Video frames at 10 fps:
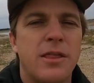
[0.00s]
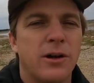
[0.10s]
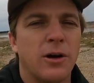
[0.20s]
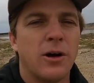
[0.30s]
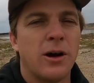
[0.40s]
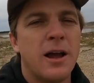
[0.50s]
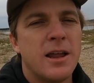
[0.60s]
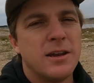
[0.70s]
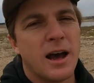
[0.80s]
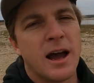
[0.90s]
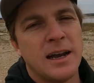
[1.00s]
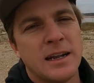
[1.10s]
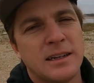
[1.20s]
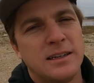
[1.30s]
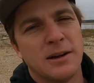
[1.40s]
There are
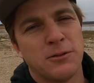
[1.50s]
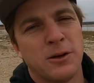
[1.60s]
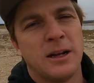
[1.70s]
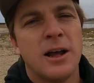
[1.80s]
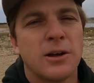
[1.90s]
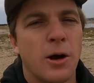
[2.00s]
9 different